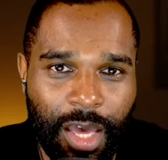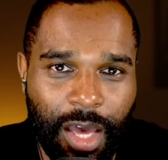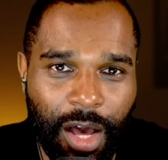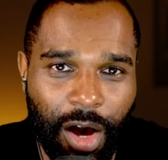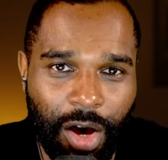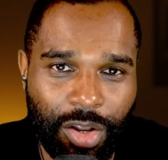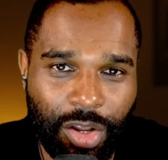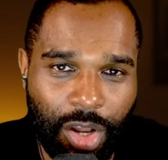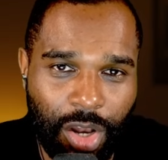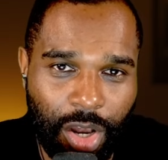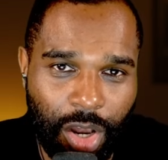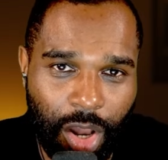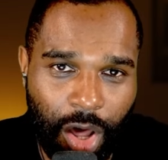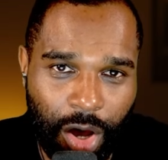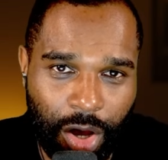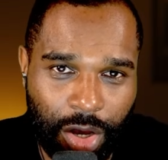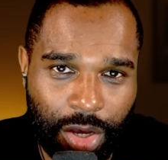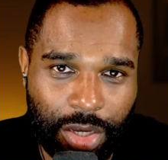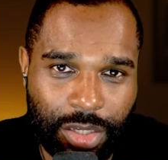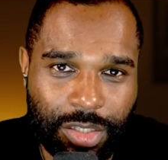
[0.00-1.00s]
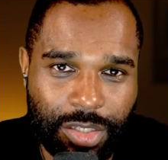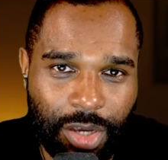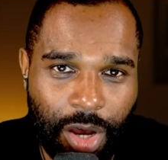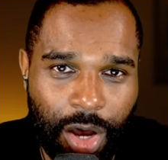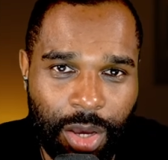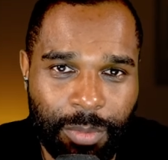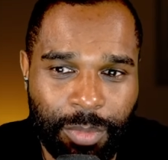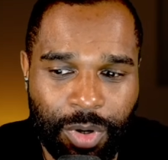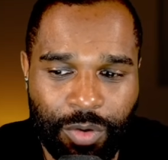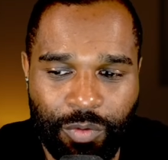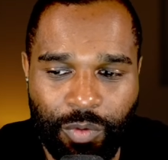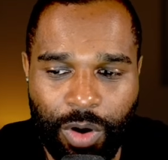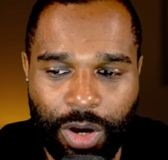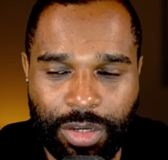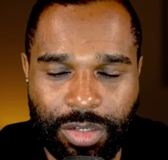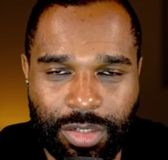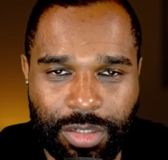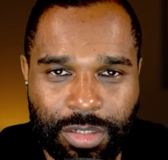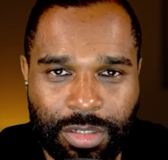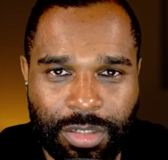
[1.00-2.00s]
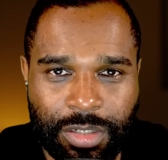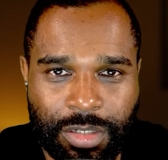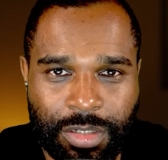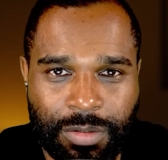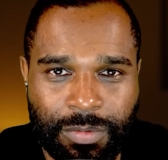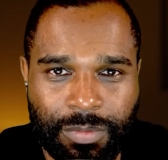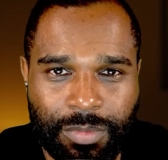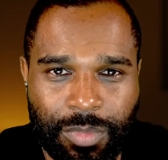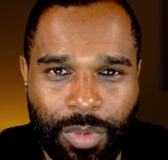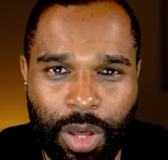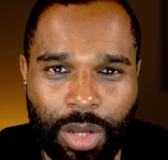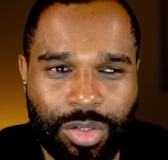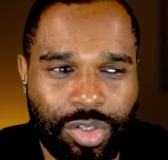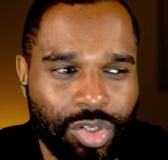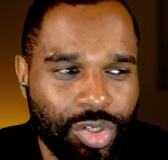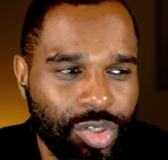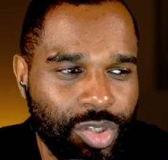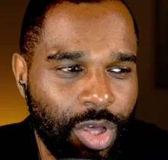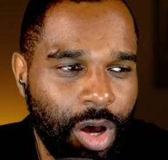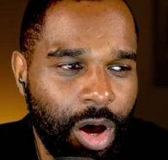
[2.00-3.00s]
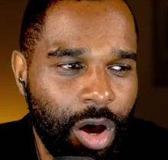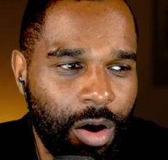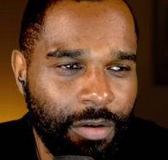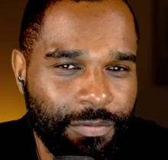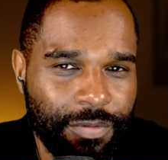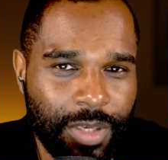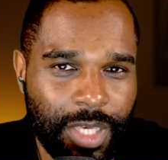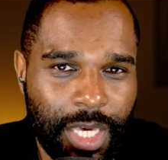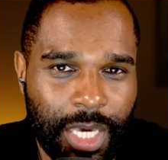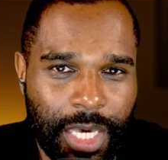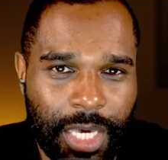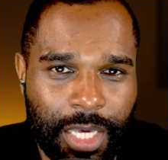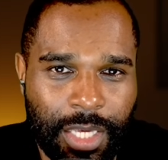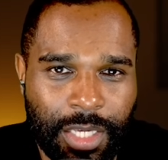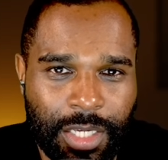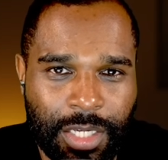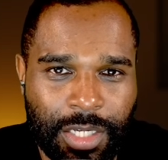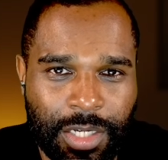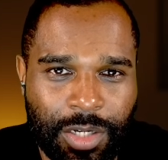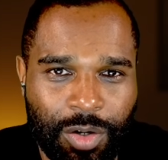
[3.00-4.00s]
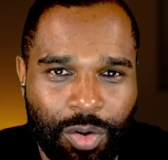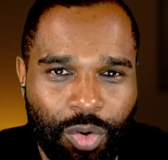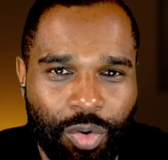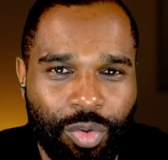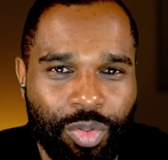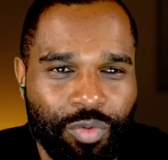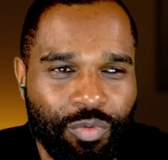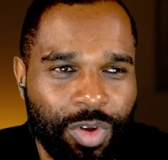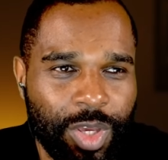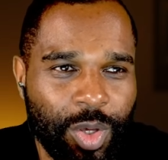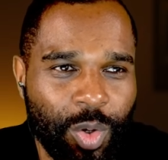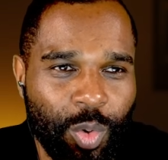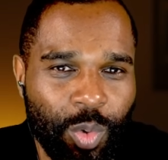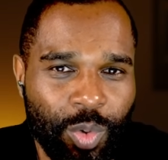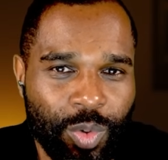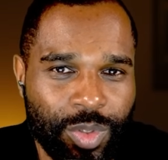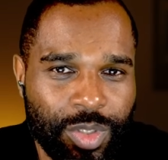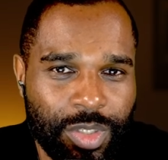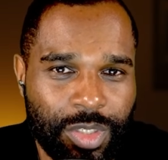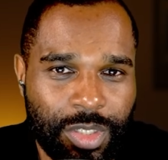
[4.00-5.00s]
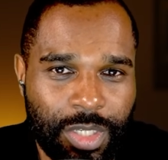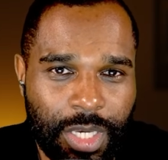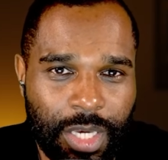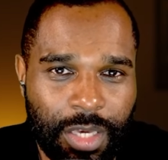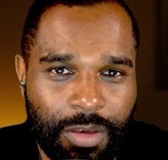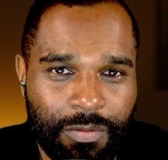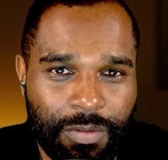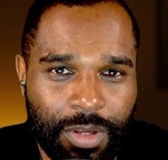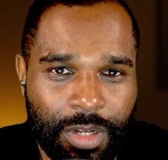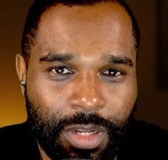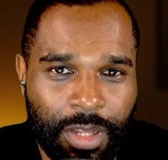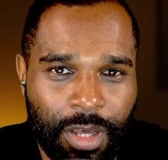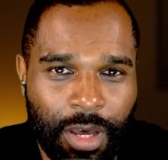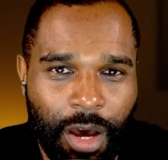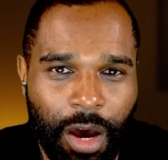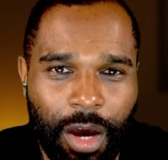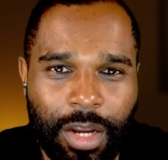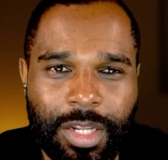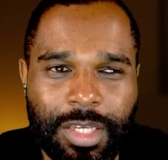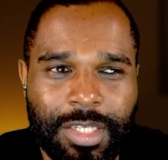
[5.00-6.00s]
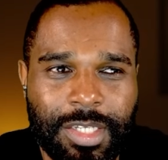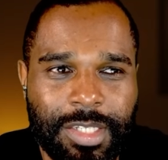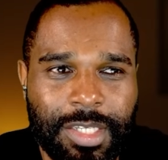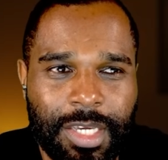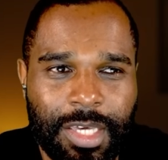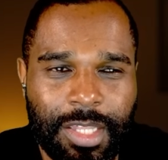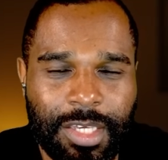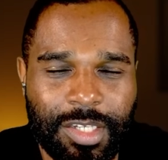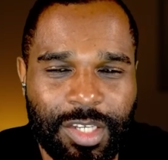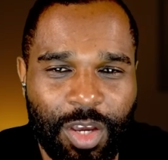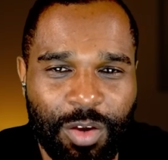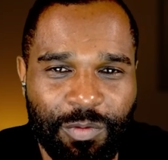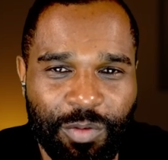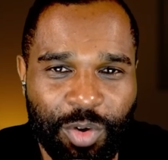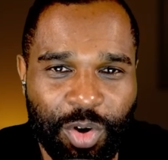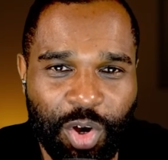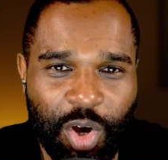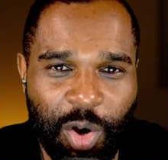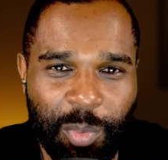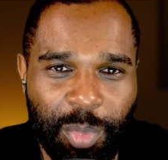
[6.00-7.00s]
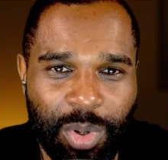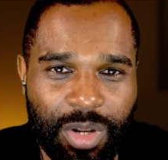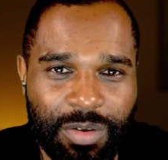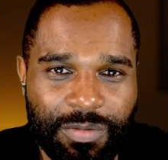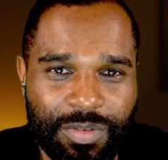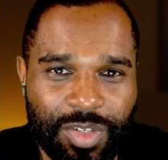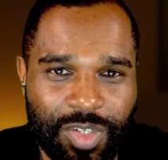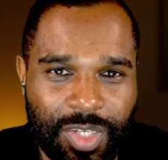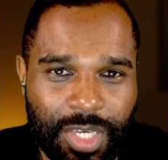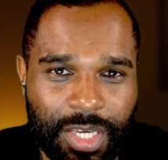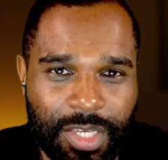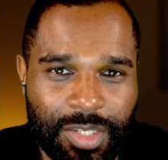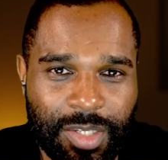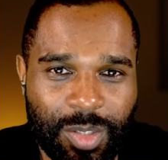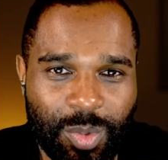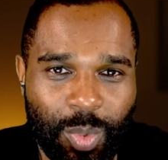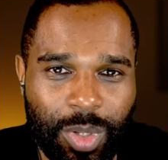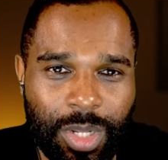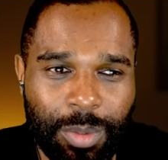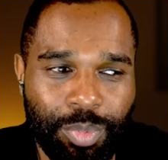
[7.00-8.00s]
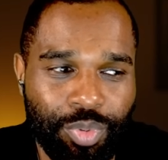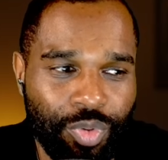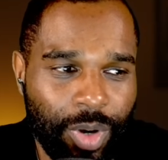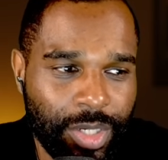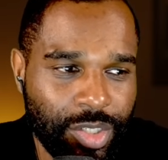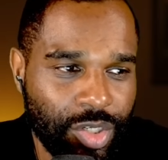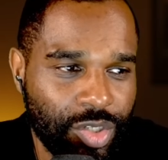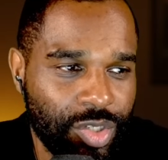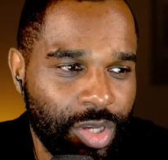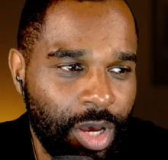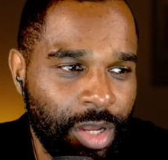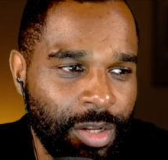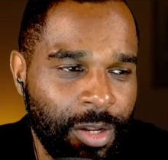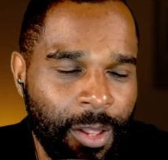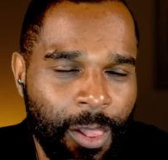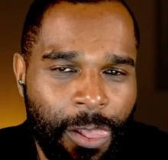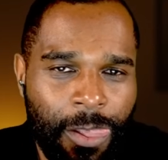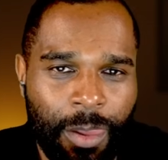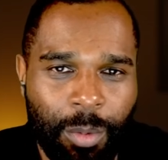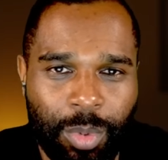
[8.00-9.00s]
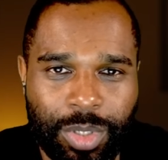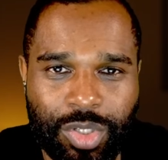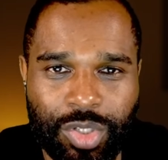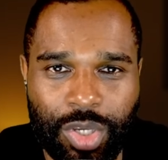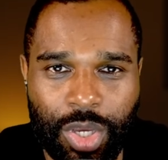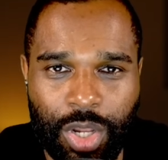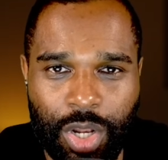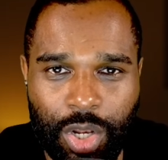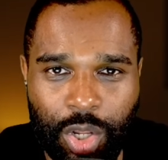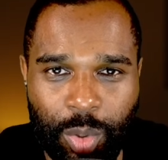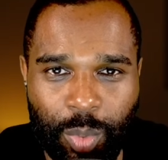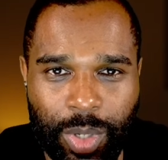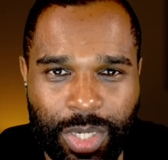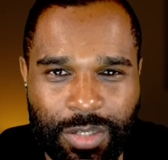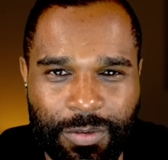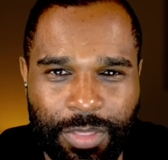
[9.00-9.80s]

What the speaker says: on a longer time horizon, not just half a year or 3/4 even. I need to see this over a couple of seasons when the pressure's on, when Sir Lewis,